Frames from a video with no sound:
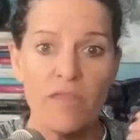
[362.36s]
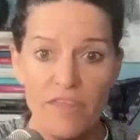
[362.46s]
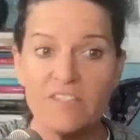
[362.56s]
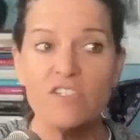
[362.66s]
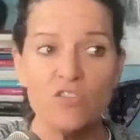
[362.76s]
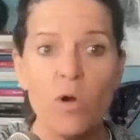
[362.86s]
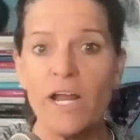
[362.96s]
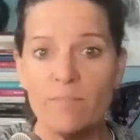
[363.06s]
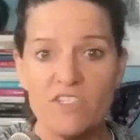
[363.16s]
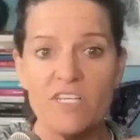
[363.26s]
this is what
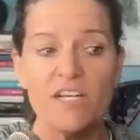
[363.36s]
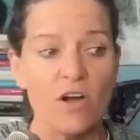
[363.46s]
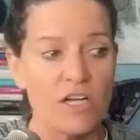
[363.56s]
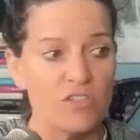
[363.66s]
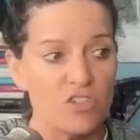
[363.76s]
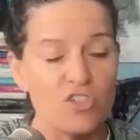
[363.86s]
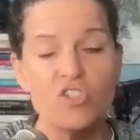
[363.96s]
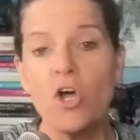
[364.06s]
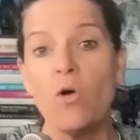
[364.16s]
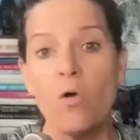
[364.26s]
I'm seeing on
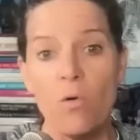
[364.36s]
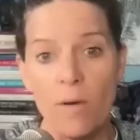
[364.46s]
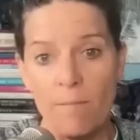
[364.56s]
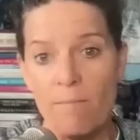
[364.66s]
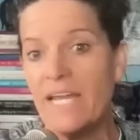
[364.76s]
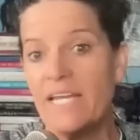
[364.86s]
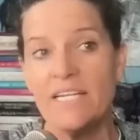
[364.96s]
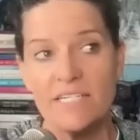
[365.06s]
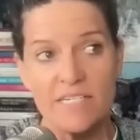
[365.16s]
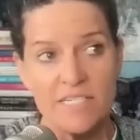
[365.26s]
so
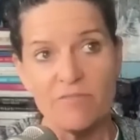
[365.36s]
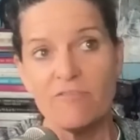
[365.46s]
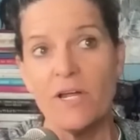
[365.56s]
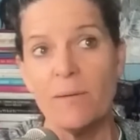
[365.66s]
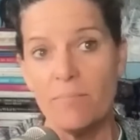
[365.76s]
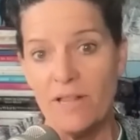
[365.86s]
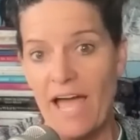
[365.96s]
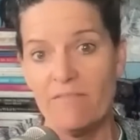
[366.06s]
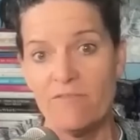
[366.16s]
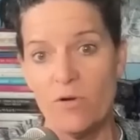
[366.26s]
many different
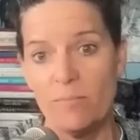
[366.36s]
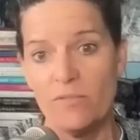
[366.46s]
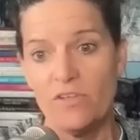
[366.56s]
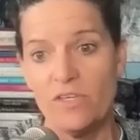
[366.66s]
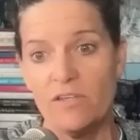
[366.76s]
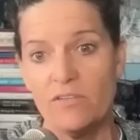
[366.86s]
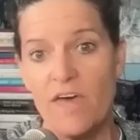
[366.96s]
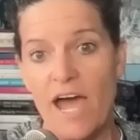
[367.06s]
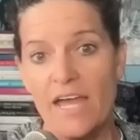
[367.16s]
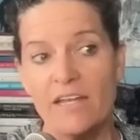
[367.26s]
platforms is
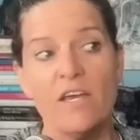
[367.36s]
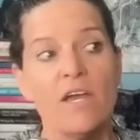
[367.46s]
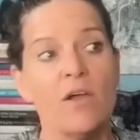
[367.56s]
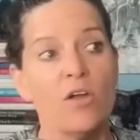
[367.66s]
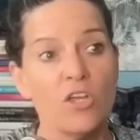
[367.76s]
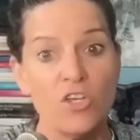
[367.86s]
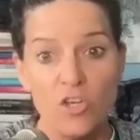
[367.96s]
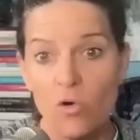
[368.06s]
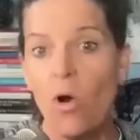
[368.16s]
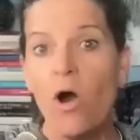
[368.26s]
that
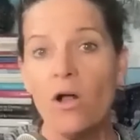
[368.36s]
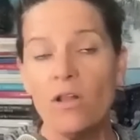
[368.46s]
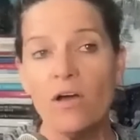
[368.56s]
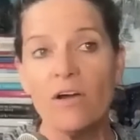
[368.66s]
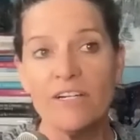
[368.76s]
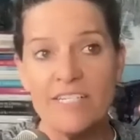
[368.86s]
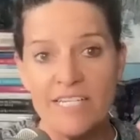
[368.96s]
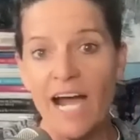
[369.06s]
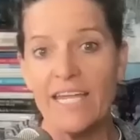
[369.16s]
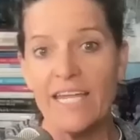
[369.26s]
you all are
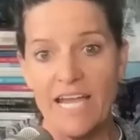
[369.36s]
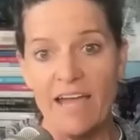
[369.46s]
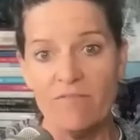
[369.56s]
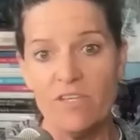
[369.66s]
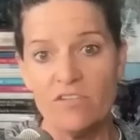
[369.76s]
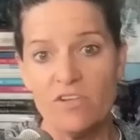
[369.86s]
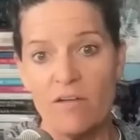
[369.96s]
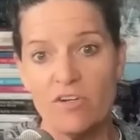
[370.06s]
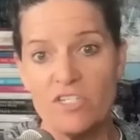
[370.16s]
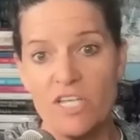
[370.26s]
dying to have this
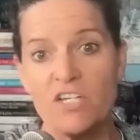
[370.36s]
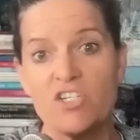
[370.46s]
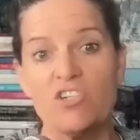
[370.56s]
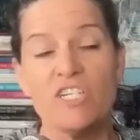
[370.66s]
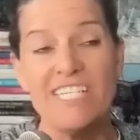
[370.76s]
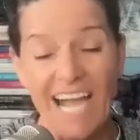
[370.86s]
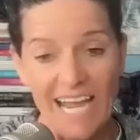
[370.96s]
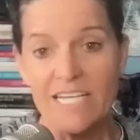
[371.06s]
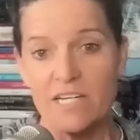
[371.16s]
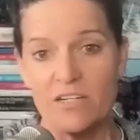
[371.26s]
conversation. You're
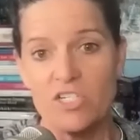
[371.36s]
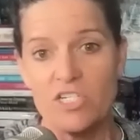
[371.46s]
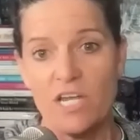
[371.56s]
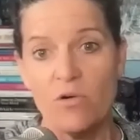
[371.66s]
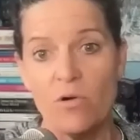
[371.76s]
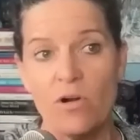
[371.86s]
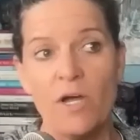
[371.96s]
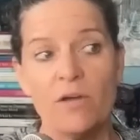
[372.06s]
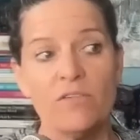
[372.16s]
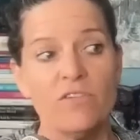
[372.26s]
dying to understand
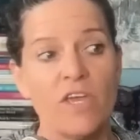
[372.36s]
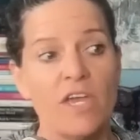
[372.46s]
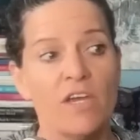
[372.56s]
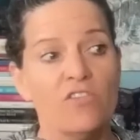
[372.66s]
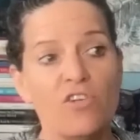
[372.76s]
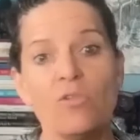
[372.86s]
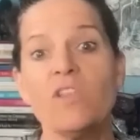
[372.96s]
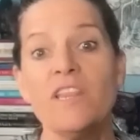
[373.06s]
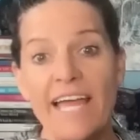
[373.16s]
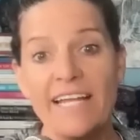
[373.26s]
hormones. So
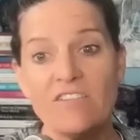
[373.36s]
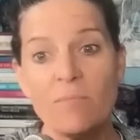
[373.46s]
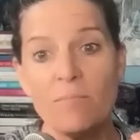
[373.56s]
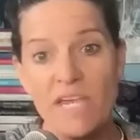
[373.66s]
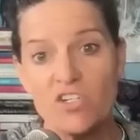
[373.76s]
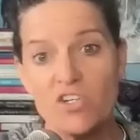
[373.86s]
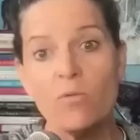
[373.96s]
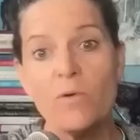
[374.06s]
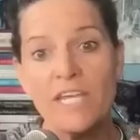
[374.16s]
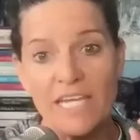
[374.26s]
let's make sure
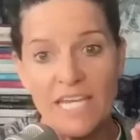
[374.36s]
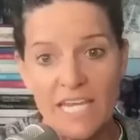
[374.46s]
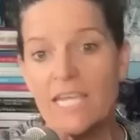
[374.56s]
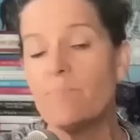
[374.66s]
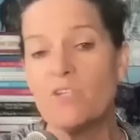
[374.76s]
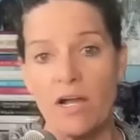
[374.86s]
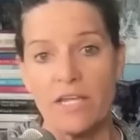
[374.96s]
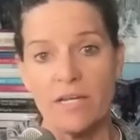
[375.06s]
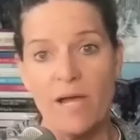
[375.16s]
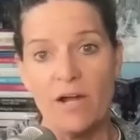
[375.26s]
we keep
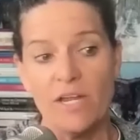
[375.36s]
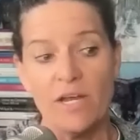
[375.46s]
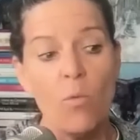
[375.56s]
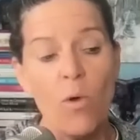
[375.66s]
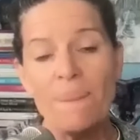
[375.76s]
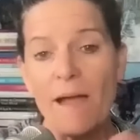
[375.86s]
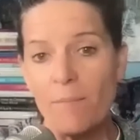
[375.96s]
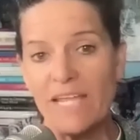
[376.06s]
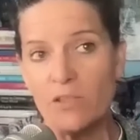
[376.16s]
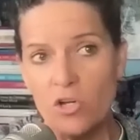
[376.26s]
talking about it. And what that
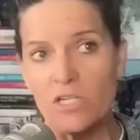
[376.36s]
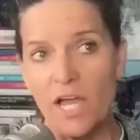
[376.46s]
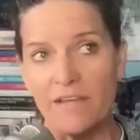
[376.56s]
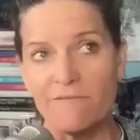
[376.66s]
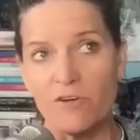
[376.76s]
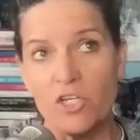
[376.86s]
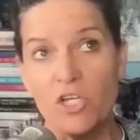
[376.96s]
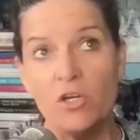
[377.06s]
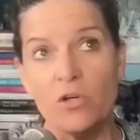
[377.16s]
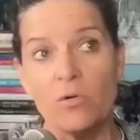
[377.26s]
might look like for
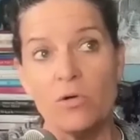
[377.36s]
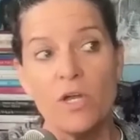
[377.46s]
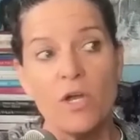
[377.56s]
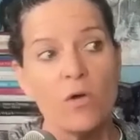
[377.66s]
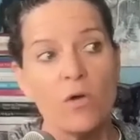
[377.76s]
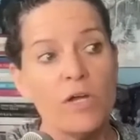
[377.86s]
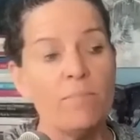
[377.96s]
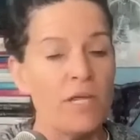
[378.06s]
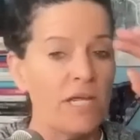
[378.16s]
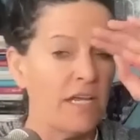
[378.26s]
you
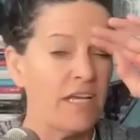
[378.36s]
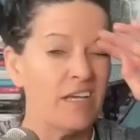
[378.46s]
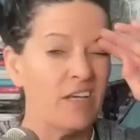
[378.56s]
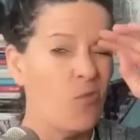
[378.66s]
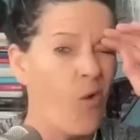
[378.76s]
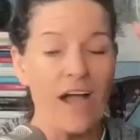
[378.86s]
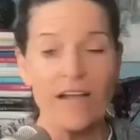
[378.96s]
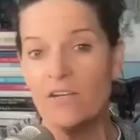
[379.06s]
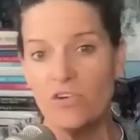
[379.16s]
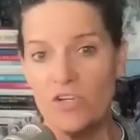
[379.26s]
would be you
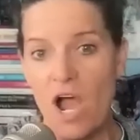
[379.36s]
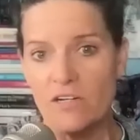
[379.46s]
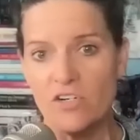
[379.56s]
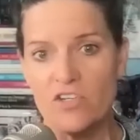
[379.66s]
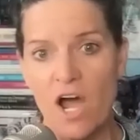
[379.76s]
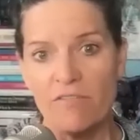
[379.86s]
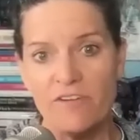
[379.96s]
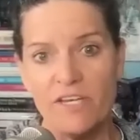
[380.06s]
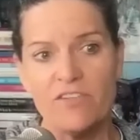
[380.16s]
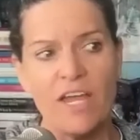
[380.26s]
walk into your doctor's
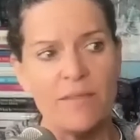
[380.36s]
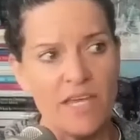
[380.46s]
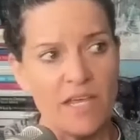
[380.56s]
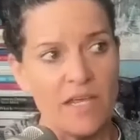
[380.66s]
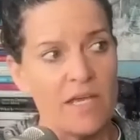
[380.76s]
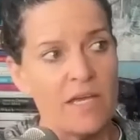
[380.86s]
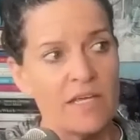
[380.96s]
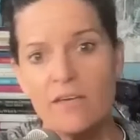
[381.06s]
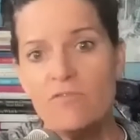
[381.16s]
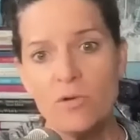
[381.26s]
office and they
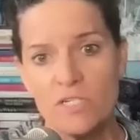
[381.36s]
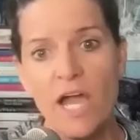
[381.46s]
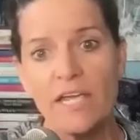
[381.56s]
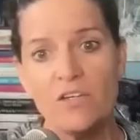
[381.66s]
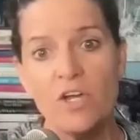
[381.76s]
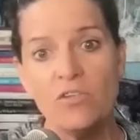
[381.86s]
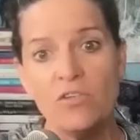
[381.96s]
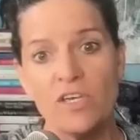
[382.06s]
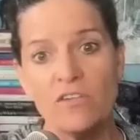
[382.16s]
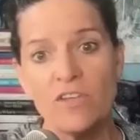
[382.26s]
give you a
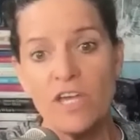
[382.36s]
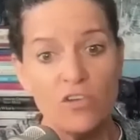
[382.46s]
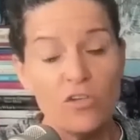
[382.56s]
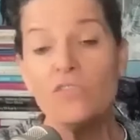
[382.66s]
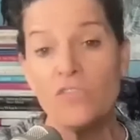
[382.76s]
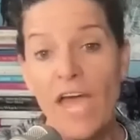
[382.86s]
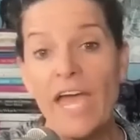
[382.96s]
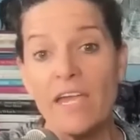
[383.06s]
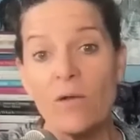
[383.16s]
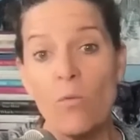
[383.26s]
diagnosis, and you
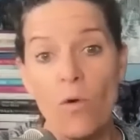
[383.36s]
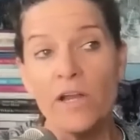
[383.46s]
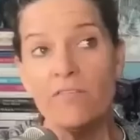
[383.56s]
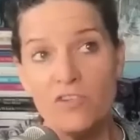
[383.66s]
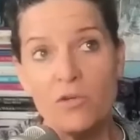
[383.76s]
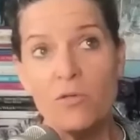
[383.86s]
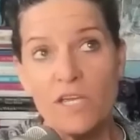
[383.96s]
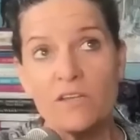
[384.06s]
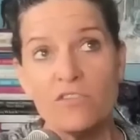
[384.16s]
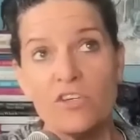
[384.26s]
say one of two
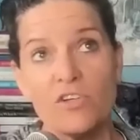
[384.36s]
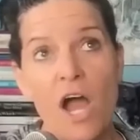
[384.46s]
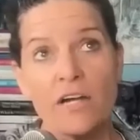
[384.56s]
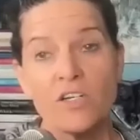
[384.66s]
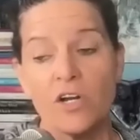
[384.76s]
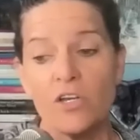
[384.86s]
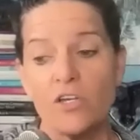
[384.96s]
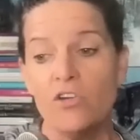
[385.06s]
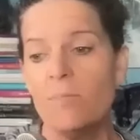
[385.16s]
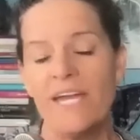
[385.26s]
things to your doctor.
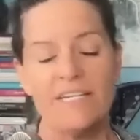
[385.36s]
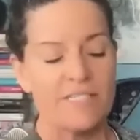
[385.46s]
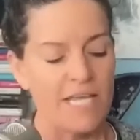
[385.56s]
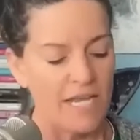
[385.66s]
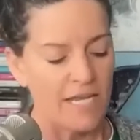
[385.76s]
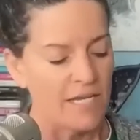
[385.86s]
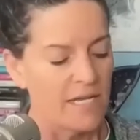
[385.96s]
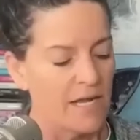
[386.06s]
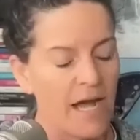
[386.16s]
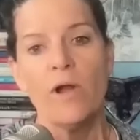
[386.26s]
You might say,
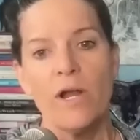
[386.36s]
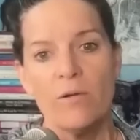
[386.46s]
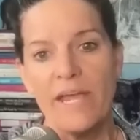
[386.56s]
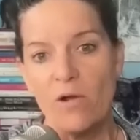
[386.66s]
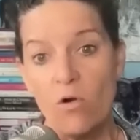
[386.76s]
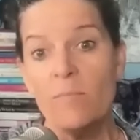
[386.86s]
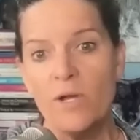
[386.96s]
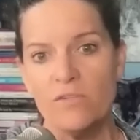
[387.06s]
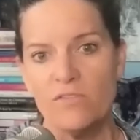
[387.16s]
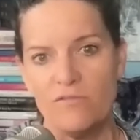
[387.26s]
Where do my
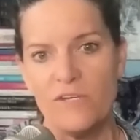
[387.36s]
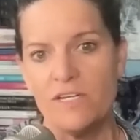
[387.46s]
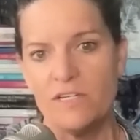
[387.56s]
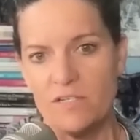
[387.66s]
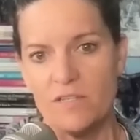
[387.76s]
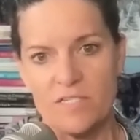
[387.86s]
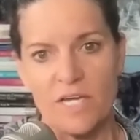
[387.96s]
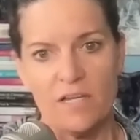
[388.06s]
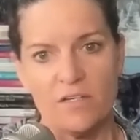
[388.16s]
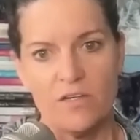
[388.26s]
hormones fit into this
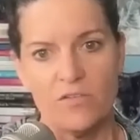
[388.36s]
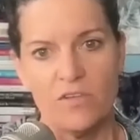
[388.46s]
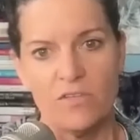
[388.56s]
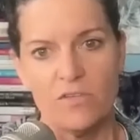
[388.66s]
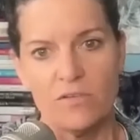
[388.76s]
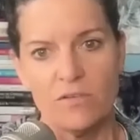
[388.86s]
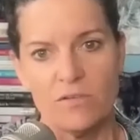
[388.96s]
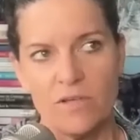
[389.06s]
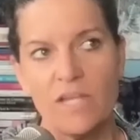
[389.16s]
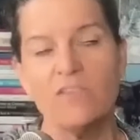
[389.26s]
diagnosis?
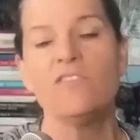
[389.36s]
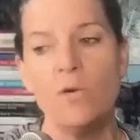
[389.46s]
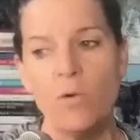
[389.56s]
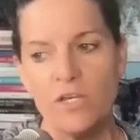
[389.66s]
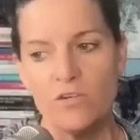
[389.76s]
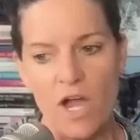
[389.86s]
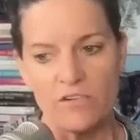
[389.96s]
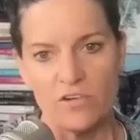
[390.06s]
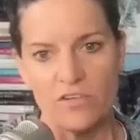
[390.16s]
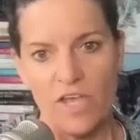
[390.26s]
And see what your
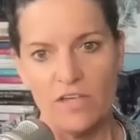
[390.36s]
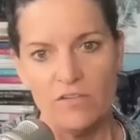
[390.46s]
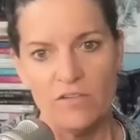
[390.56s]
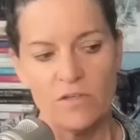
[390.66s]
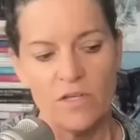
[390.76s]
doctor says.